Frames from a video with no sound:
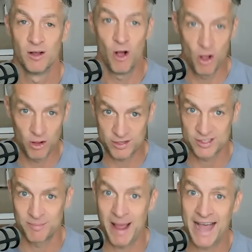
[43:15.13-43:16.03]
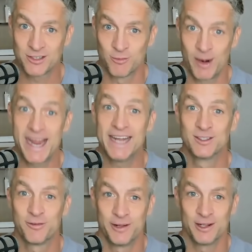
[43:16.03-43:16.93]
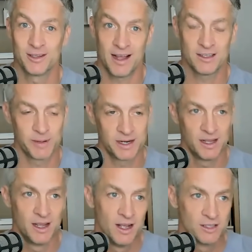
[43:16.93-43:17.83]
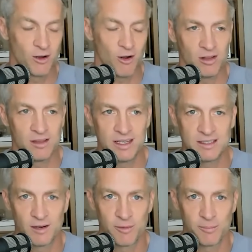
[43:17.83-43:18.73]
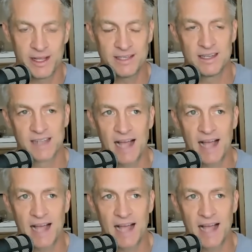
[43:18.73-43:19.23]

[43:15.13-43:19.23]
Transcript: Hulk smash, rage filled husband to all of these different places.